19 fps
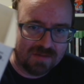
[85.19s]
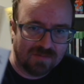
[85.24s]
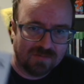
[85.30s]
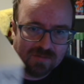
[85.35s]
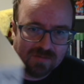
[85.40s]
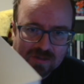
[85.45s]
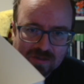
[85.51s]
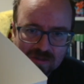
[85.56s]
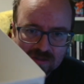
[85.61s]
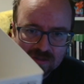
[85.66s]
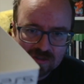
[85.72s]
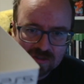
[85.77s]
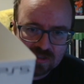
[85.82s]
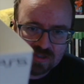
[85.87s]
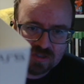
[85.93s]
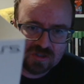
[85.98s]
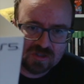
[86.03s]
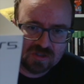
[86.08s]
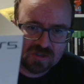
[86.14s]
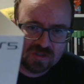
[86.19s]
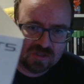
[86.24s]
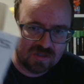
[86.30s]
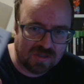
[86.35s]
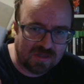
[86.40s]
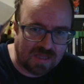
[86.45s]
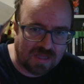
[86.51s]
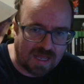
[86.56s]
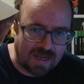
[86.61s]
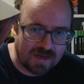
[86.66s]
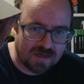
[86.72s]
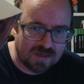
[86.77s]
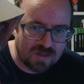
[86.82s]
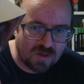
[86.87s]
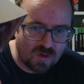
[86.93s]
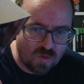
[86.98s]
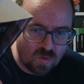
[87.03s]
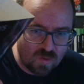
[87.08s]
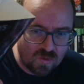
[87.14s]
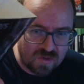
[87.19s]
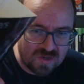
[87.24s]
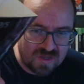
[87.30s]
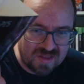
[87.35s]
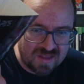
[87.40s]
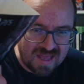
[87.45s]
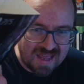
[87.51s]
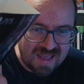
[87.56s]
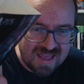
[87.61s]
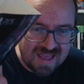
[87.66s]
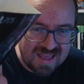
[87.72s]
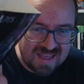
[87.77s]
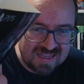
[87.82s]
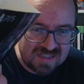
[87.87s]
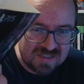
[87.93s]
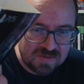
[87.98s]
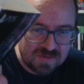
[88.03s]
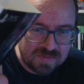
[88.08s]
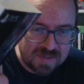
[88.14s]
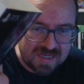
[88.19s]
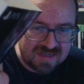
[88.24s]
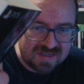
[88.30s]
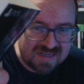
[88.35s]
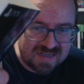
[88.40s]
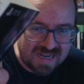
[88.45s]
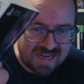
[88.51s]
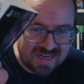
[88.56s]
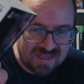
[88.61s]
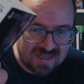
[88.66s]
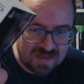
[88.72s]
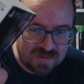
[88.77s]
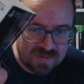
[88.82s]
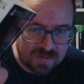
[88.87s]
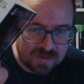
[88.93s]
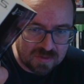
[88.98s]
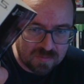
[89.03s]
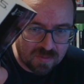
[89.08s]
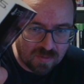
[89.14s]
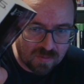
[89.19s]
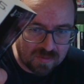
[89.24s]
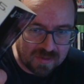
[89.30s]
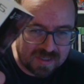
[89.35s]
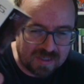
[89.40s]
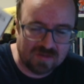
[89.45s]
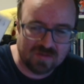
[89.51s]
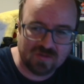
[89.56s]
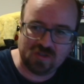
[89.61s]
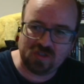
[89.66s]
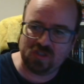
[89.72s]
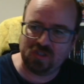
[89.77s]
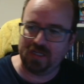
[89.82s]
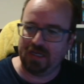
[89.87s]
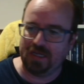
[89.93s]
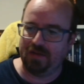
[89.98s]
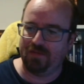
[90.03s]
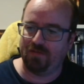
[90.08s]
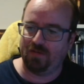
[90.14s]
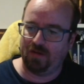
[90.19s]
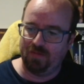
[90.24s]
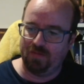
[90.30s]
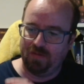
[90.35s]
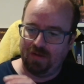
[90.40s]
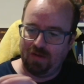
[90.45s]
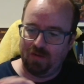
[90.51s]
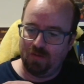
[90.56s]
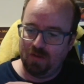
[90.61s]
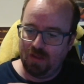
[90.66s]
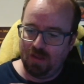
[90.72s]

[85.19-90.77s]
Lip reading: was that corner there is a bit dinged, but you probably can't see it very well.